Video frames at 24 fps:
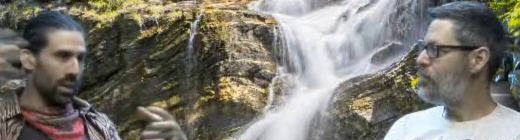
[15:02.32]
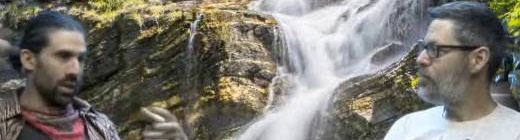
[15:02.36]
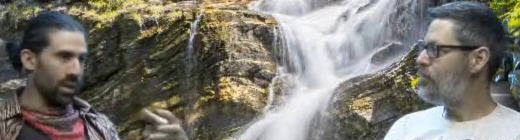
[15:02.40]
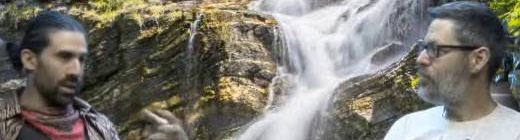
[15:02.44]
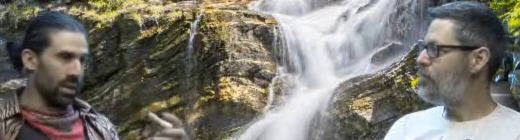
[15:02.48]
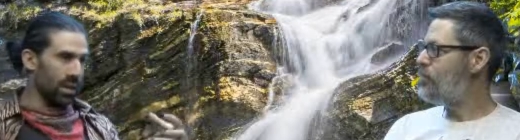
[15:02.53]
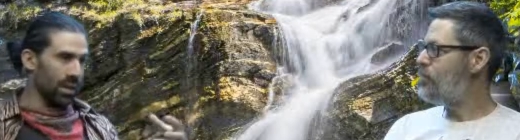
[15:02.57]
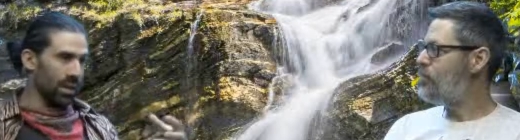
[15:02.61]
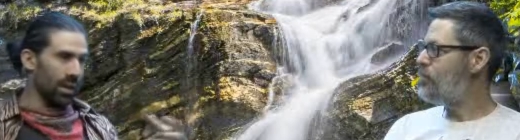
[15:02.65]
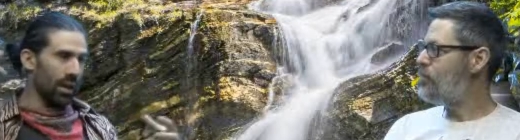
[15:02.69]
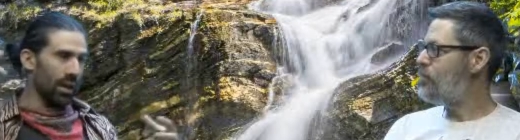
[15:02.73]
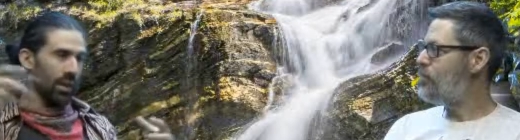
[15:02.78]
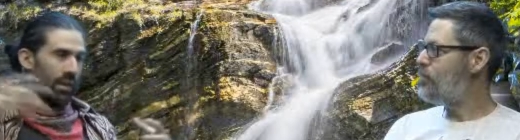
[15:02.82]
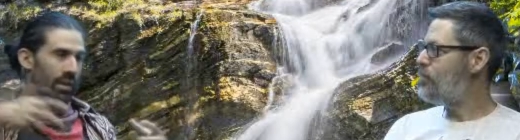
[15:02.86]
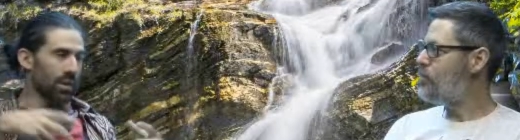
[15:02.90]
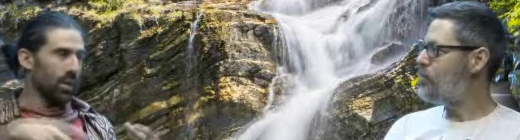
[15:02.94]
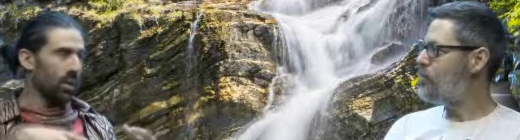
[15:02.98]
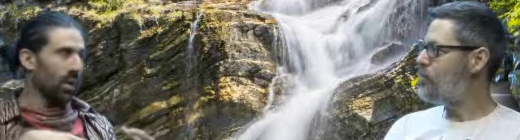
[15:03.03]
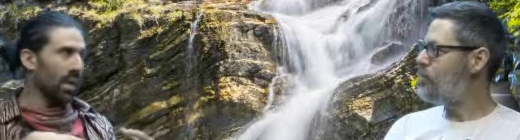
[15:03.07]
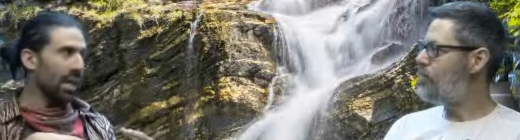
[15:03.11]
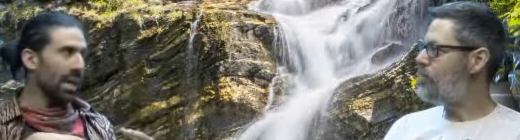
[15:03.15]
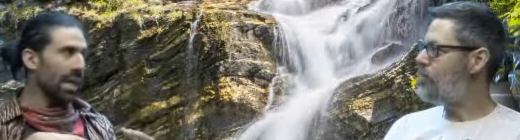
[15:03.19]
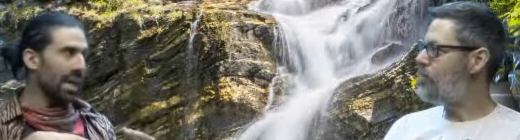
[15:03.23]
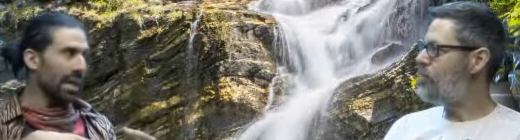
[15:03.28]
Speaker 1: to the sun so it
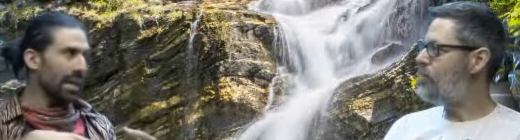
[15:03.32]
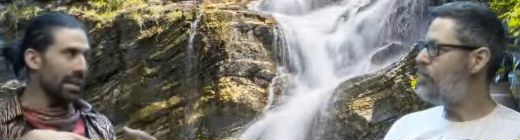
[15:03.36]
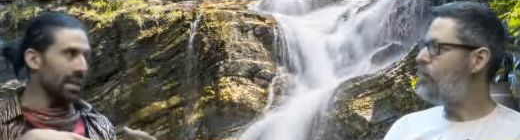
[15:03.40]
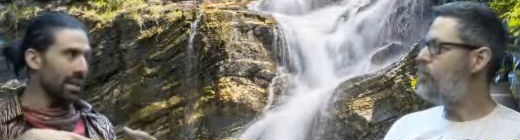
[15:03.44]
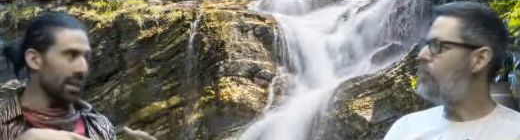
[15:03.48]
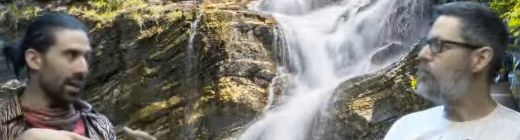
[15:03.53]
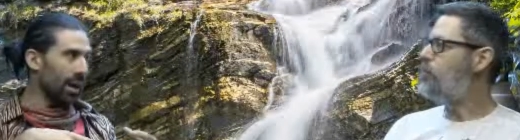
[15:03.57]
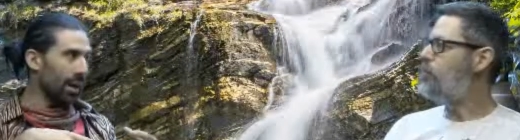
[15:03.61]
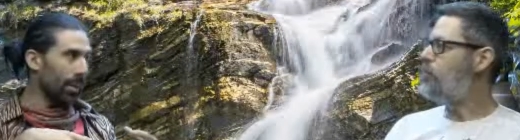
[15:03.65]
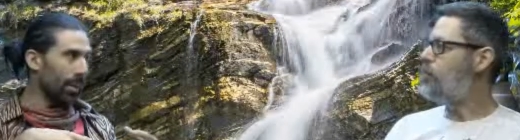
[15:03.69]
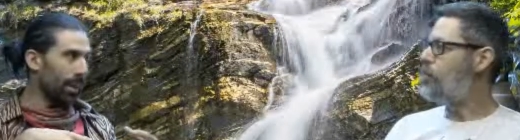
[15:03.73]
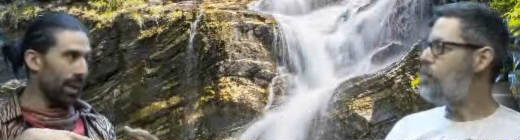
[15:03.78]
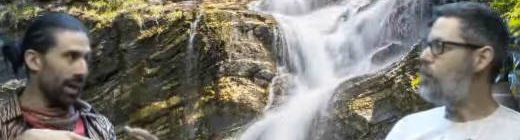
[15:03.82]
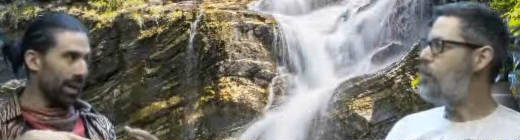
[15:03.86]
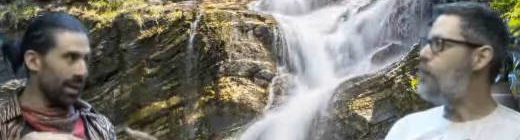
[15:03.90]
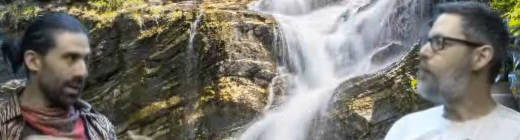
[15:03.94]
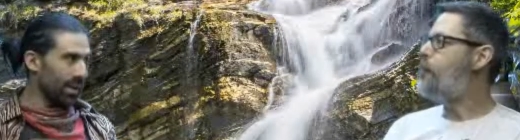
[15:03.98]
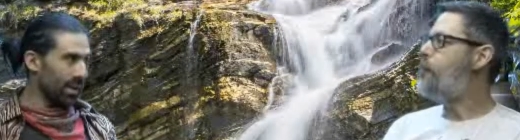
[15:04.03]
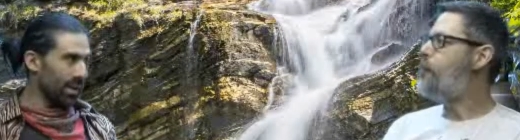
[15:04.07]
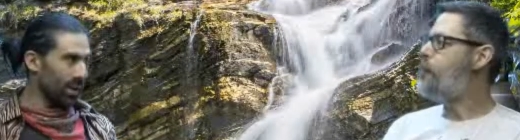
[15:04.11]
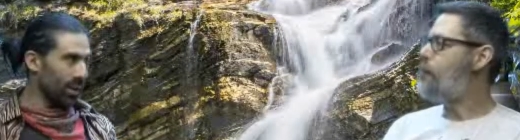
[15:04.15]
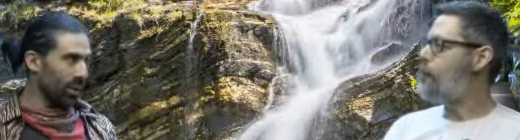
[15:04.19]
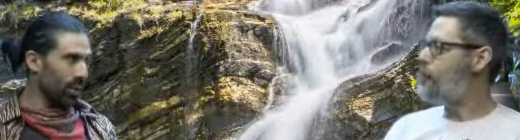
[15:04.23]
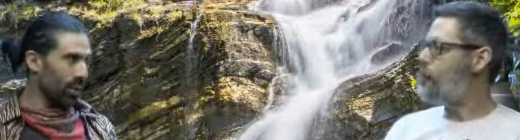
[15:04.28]
heats up so
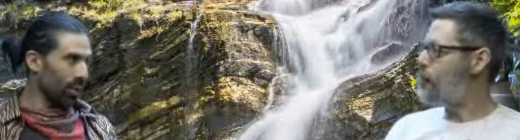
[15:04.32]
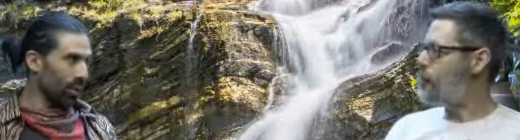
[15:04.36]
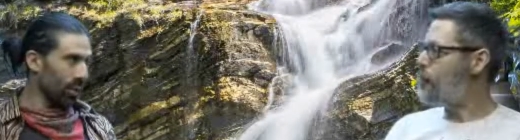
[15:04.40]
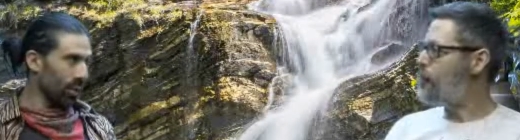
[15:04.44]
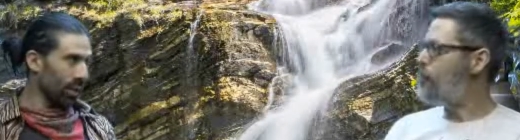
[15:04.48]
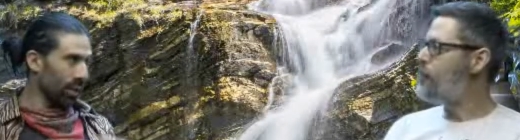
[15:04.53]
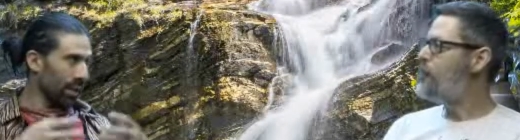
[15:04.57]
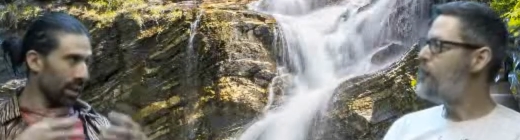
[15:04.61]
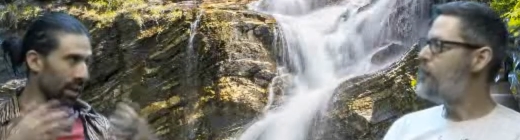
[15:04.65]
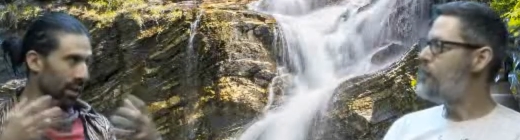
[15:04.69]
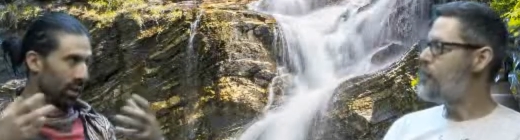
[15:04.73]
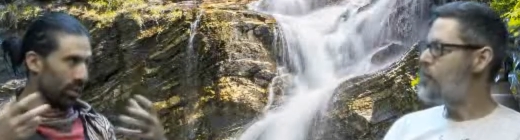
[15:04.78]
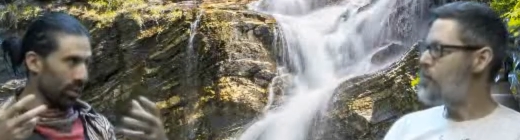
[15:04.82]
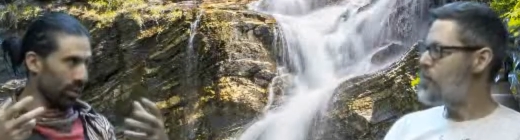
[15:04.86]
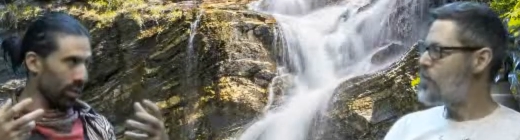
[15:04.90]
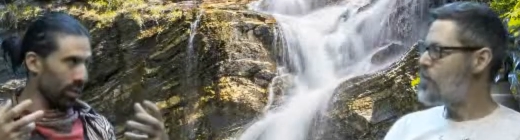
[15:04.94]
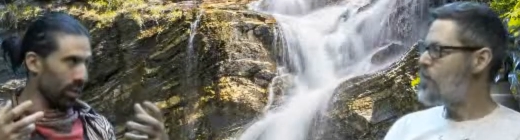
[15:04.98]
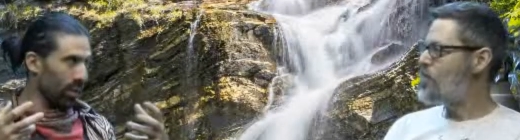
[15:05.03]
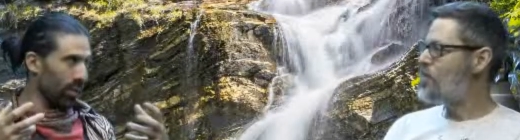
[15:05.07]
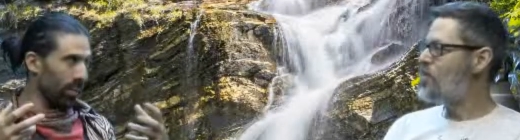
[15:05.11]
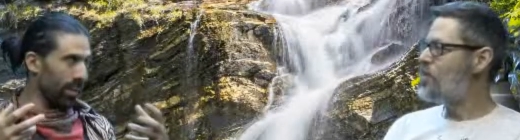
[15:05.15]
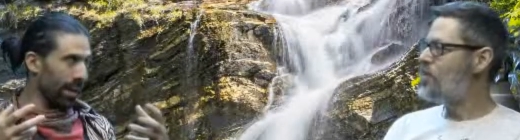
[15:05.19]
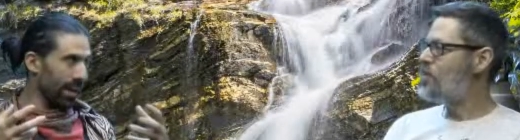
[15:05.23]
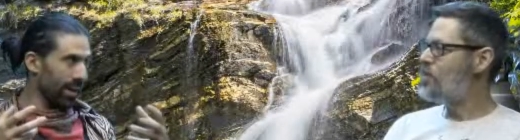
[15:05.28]
the corn can grow
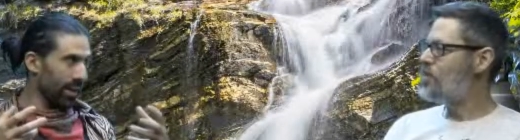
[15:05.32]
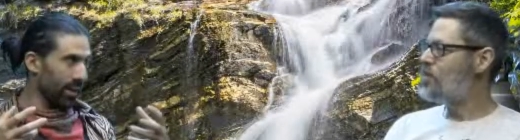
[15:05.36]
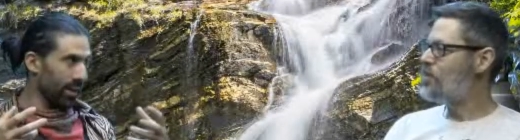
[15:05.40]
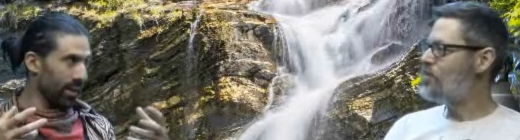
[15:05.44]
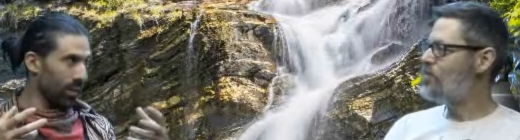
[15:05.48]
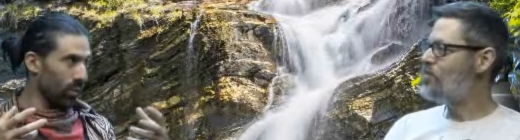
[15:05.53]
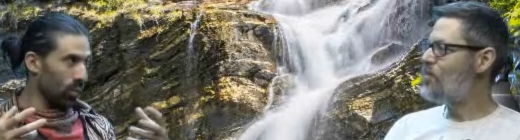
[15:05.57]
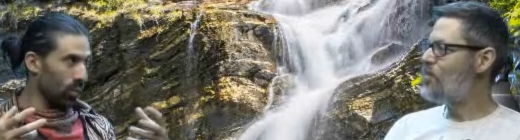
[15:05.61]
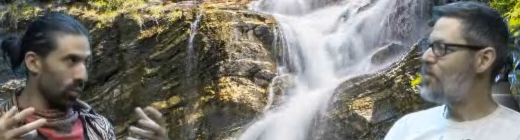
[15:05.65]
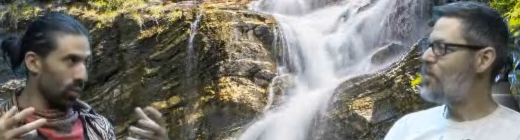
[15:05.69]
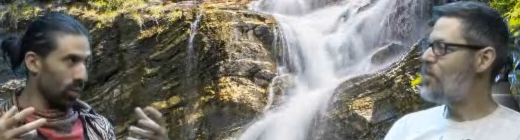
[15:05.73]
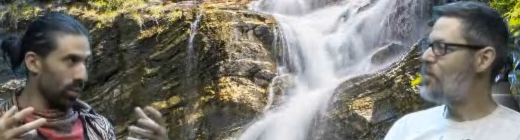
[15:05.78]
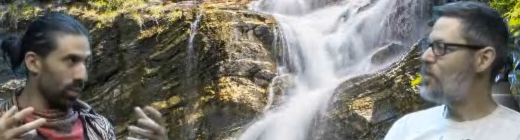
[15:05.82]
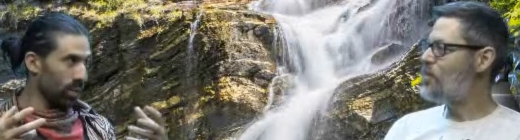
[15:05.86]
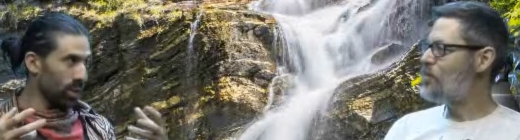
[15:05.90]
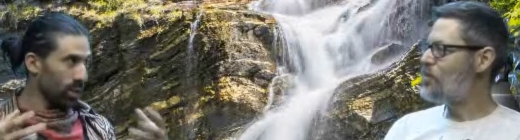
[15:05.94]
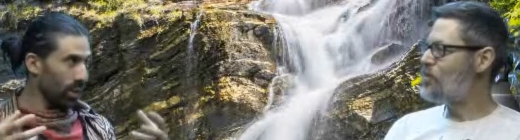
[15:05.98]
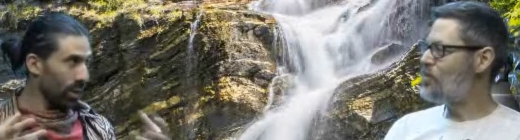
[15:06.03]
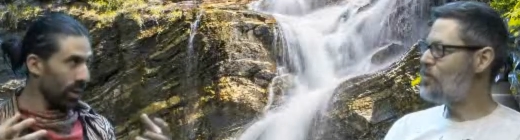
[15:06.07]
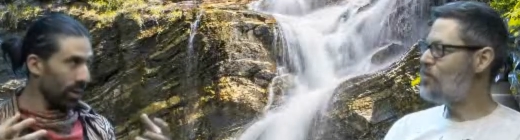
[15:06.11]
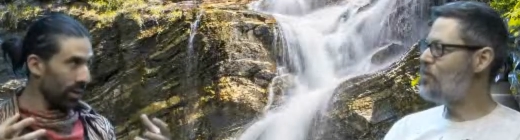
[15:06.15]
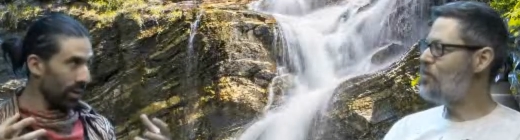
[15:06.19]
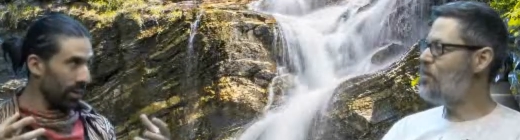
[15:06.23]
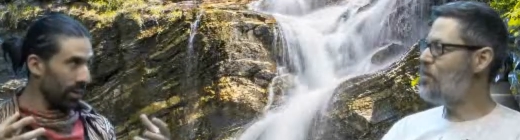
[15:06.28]
better in warm
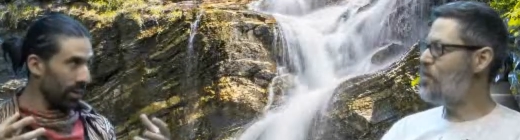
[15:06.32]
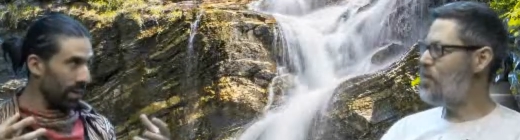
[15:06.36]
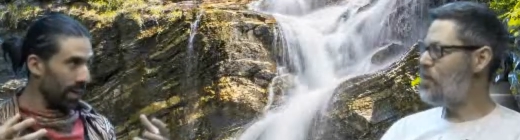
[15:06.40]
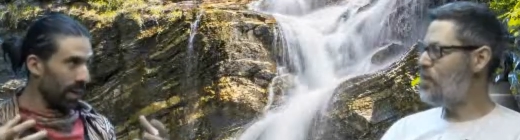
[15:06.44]
soil. Mm-hmm.